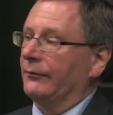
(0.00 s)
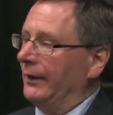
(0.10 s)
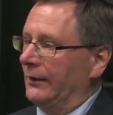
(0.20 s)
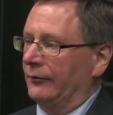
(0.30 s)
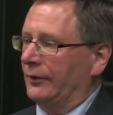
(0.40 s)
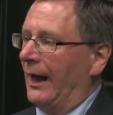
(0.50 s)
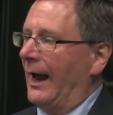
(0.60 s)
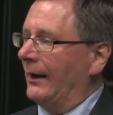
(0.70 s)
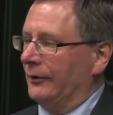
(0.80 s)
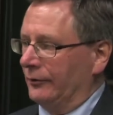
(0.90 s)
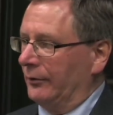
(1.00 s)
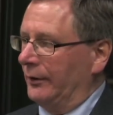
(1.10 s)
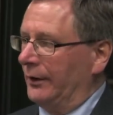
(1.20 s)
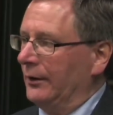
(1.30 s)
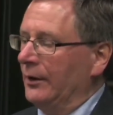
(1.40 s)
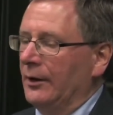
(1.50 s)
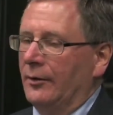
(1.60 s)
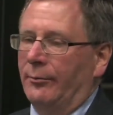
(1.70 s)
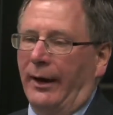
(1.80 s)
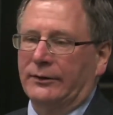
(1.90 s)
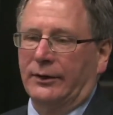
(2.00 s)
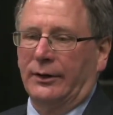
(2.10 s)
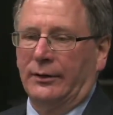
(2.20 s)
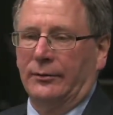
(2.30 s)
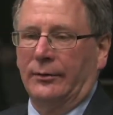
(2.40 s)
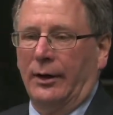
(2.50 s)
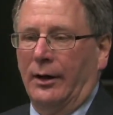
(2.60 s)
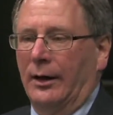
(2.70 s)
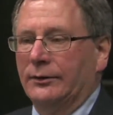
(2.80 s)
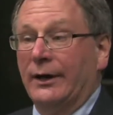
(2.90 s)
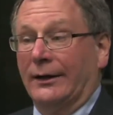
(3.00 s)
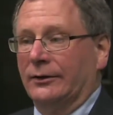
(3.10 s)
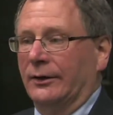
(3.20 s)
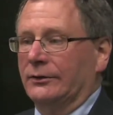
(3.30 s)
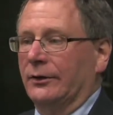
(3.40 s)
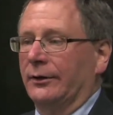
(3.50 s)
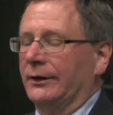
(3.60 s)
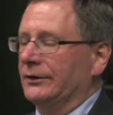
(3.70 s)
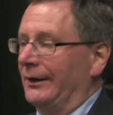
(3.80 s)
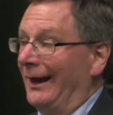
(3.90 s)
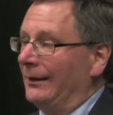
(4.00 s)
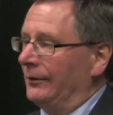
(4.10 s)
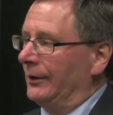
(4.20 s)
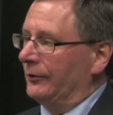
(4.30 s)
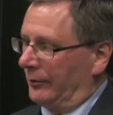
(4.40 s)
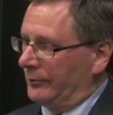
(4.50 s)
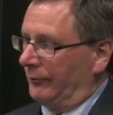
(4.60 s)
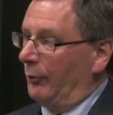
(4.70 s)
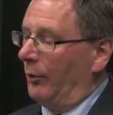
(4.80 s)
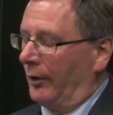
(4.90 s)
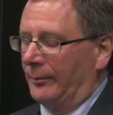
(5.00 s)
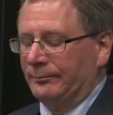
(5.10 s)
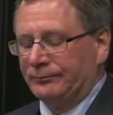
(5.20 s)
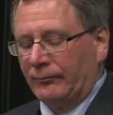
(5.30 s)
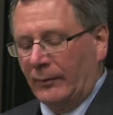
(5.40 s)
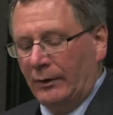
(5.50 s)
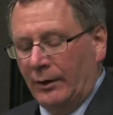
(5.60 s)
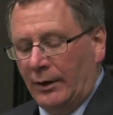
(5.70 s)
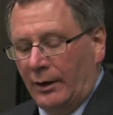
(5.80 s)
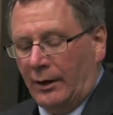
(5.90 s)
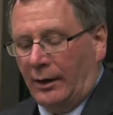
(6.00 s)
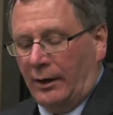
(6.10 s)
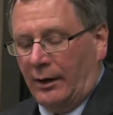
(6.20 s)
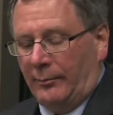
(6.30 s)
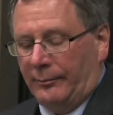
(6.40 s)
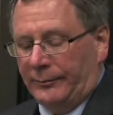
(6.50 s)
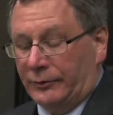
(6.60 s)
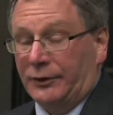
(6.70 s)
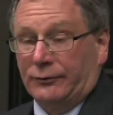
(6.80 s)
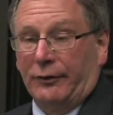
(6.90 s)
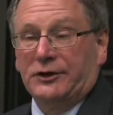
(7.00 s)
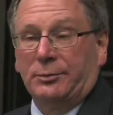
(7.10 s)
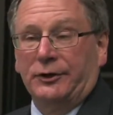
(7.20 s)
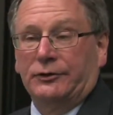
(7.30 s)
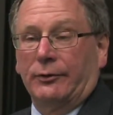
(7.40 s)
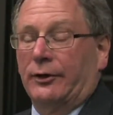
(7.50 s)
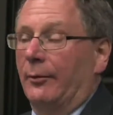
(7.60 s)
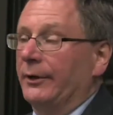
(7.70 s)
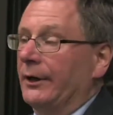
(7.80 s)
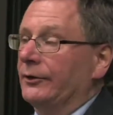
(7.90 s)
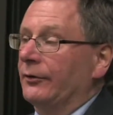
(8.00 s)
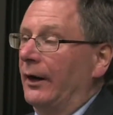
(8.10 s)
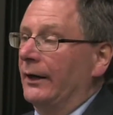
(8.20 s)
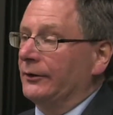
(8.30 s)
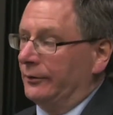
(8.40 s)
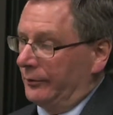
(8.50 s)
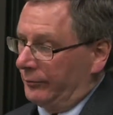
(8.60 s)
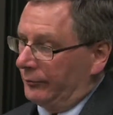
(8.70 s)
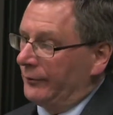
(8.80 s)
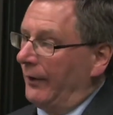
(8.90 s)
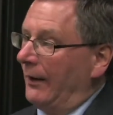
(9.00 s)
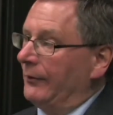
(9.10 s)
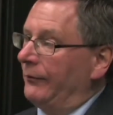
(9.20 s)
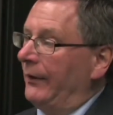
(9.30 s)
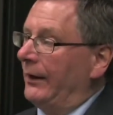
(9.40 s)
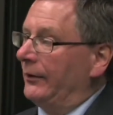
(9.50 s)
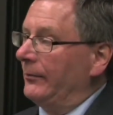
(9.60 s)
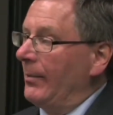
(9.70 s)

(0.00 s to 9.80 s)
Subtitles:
native attack, and certainly Mexican, Texan hostilities had ended in terms of war. So these French priests were coming in trying to revive the faith.